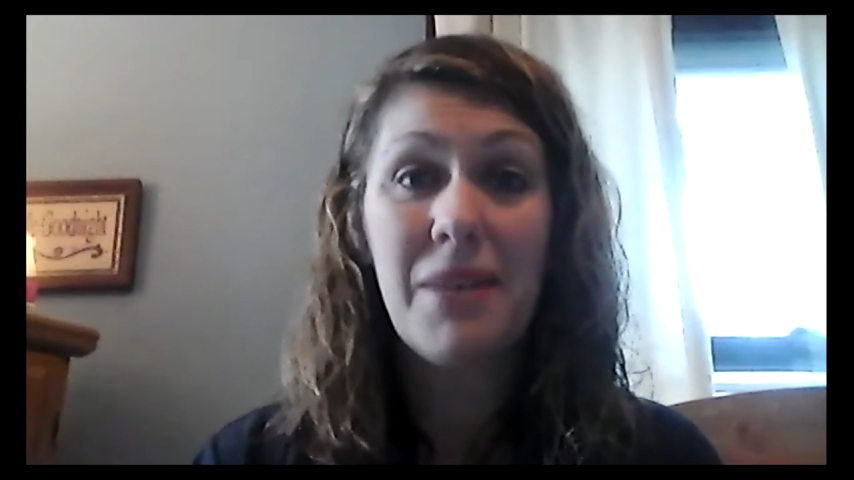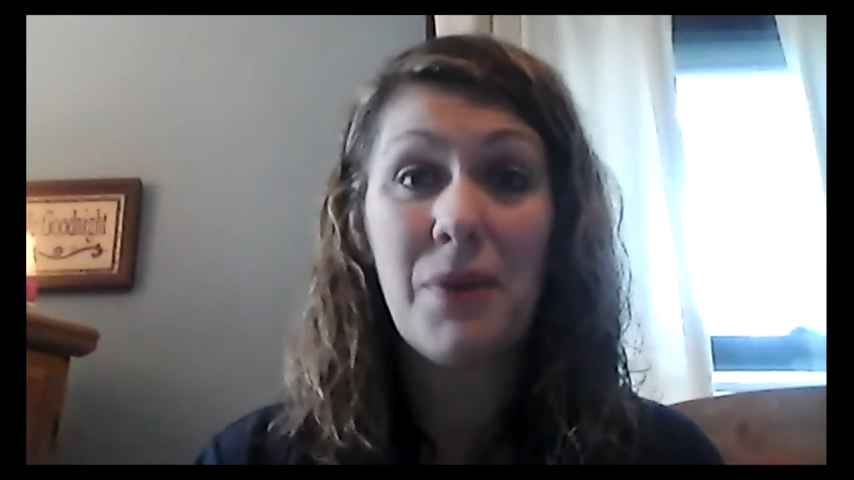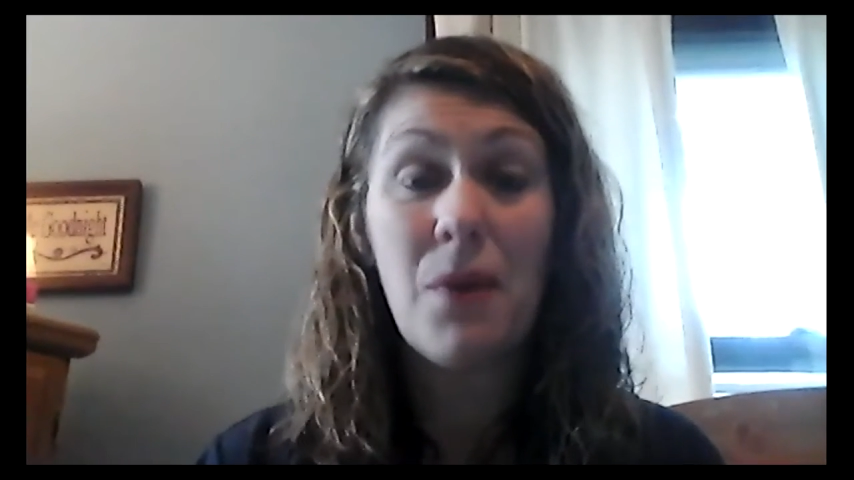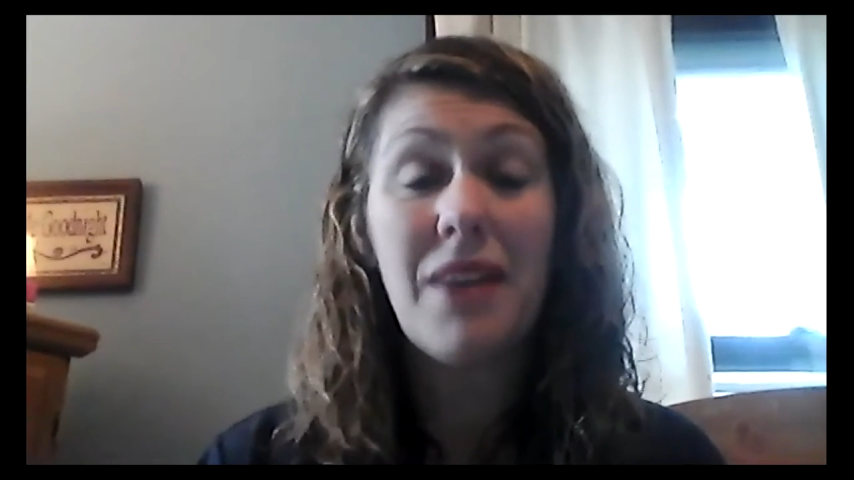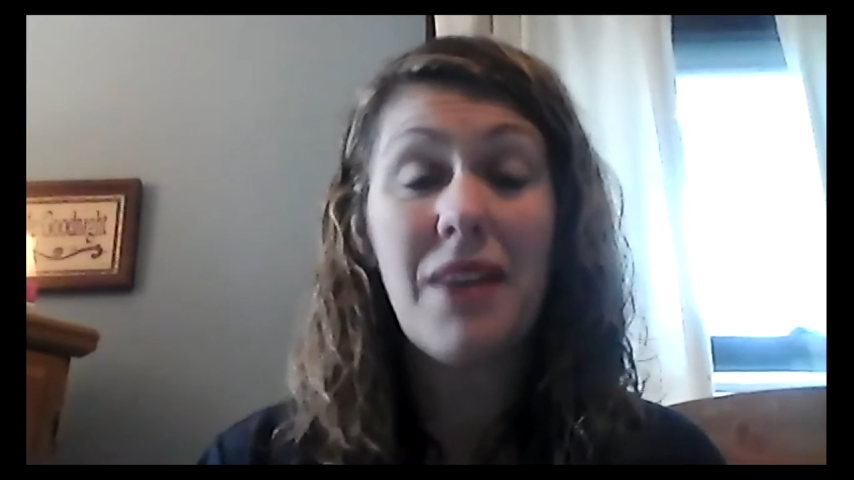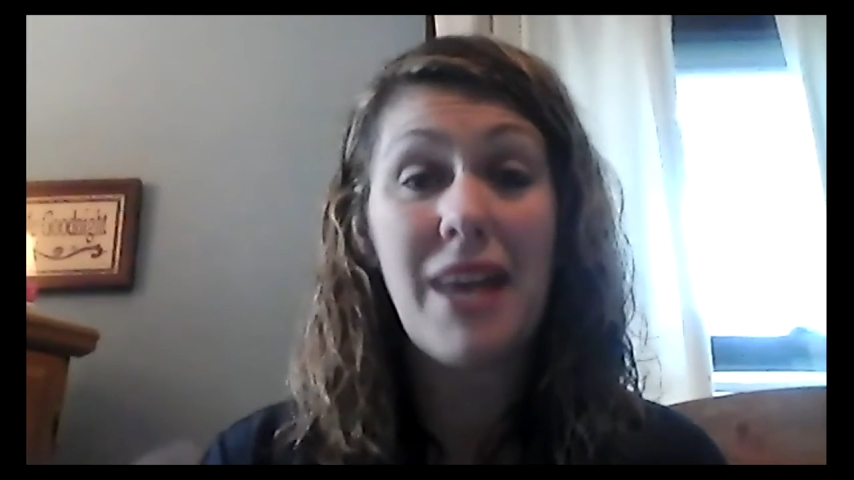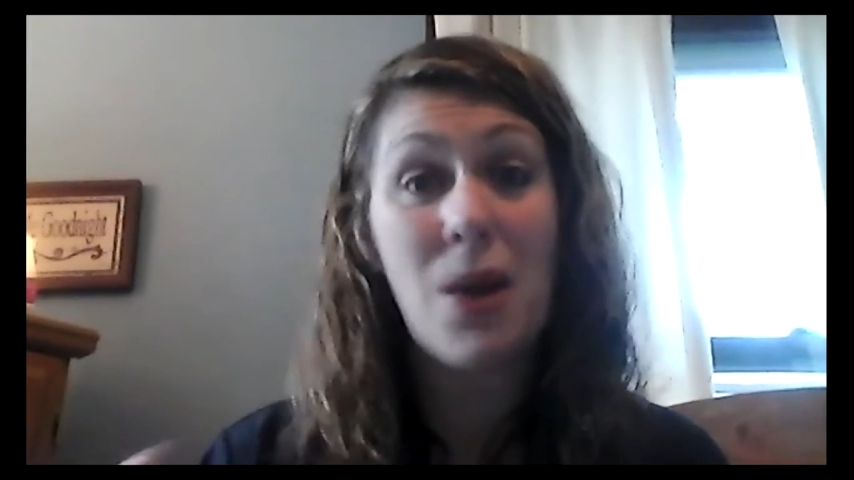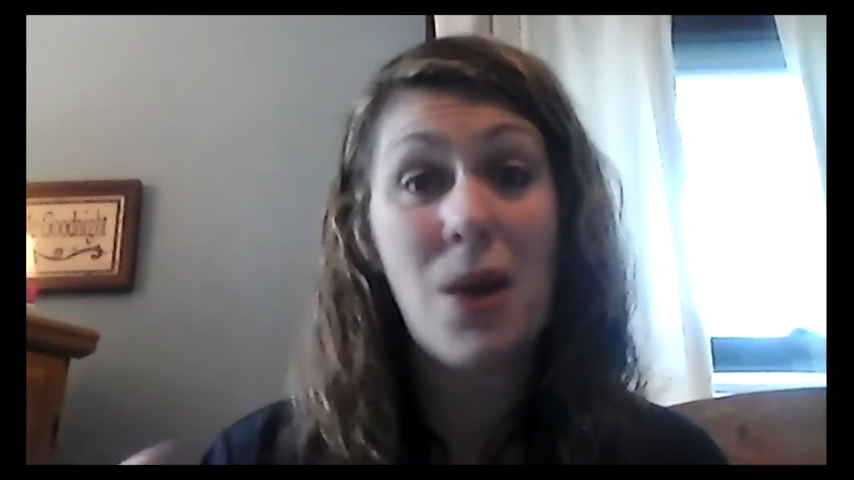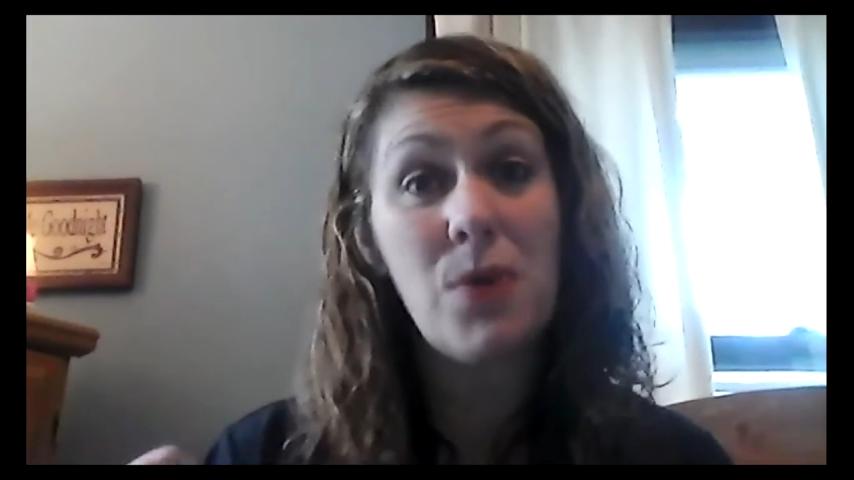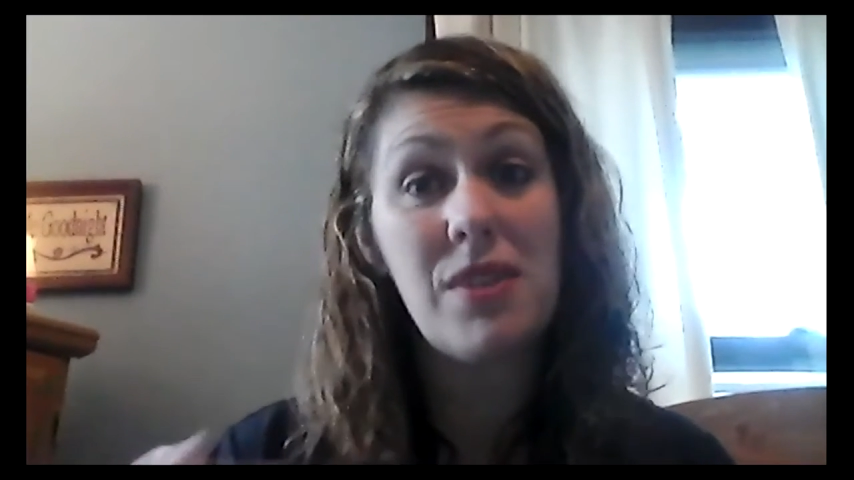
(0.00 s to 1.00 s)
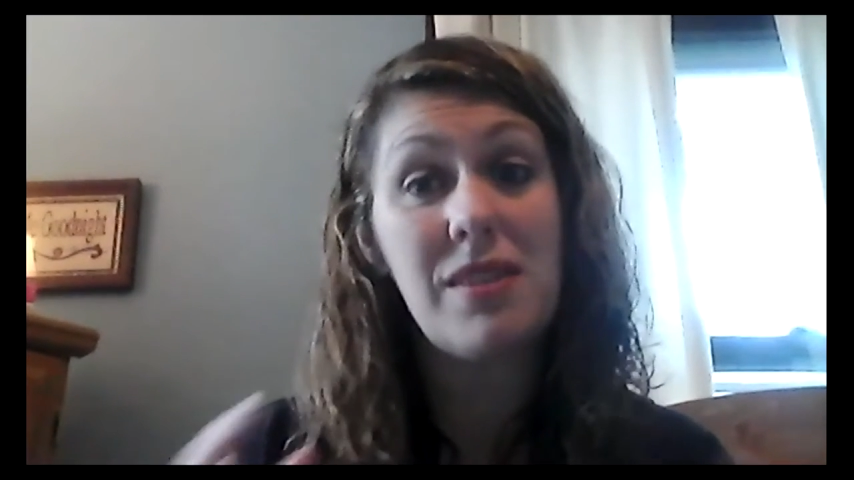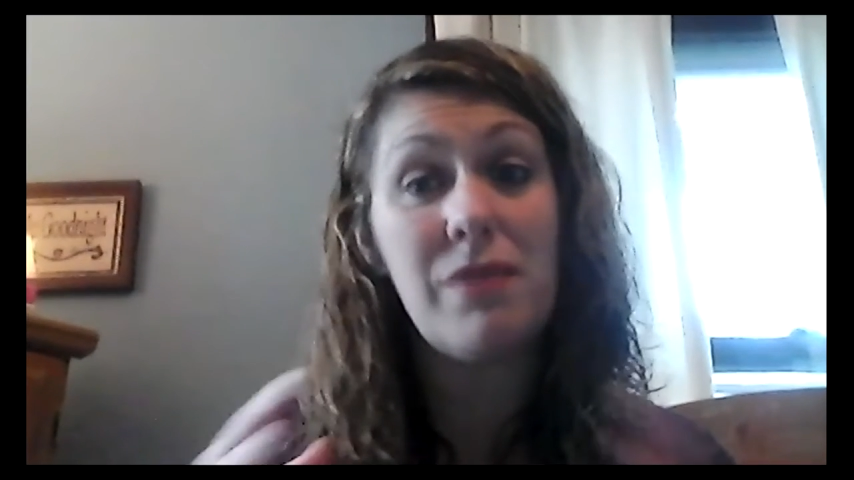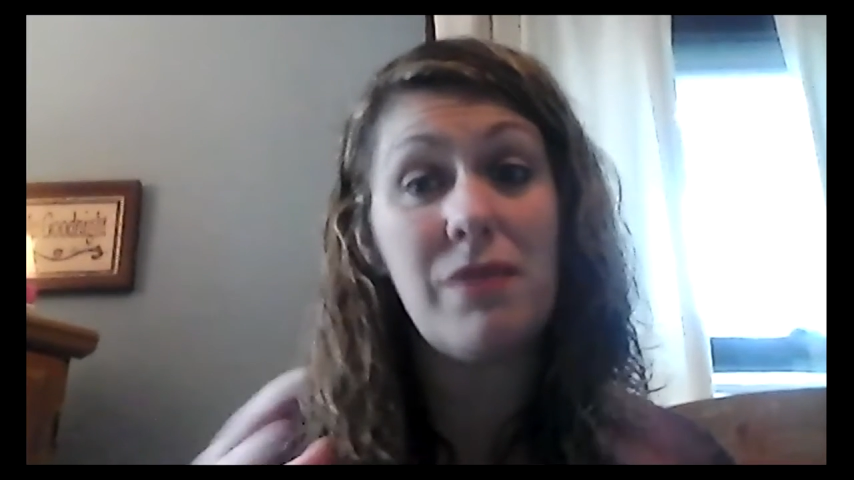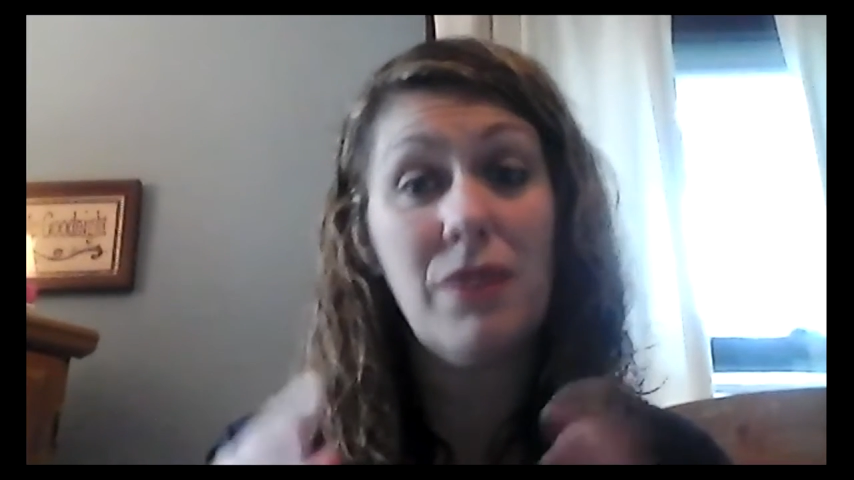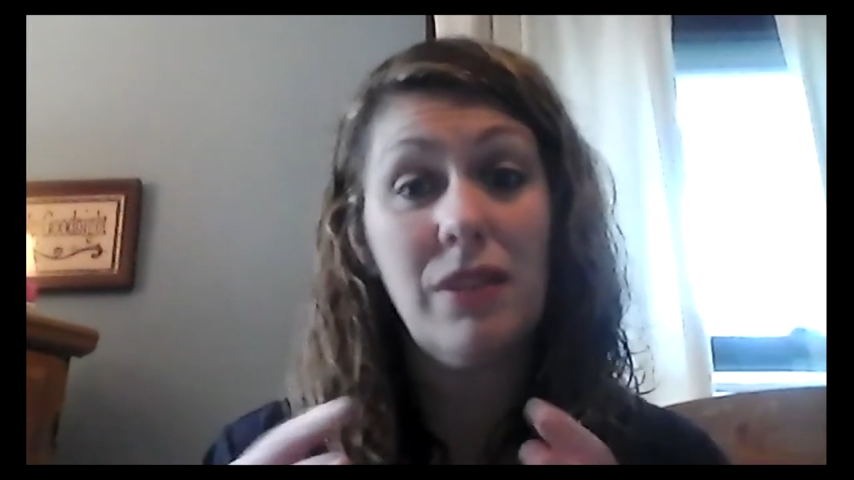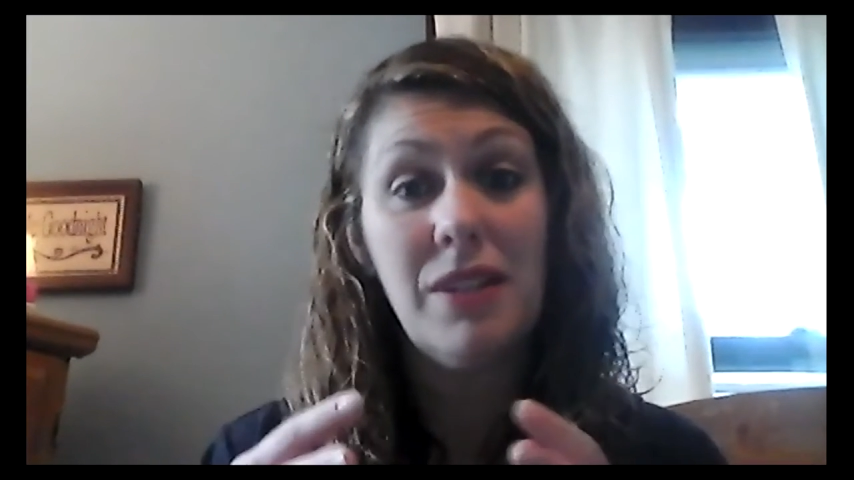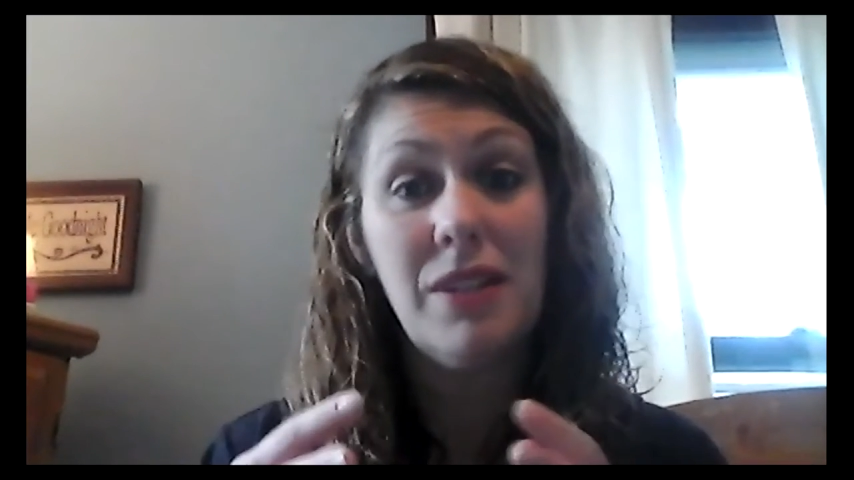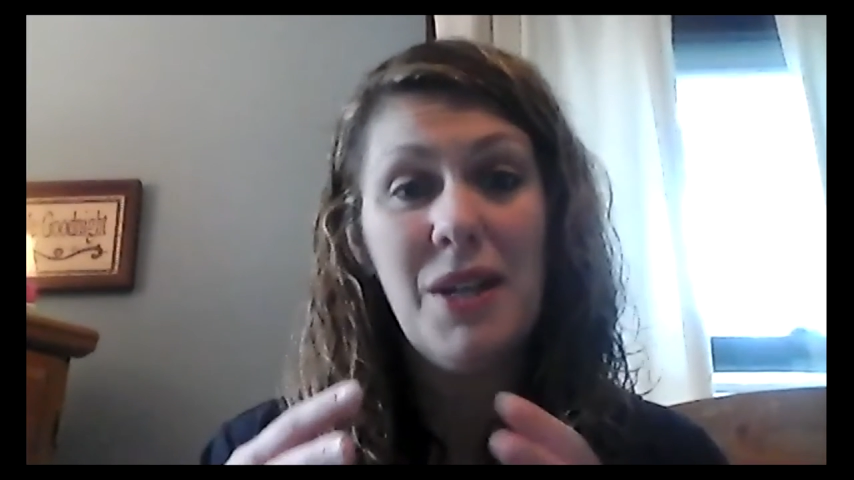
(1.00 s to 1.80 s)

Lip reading: We want that hostess to feel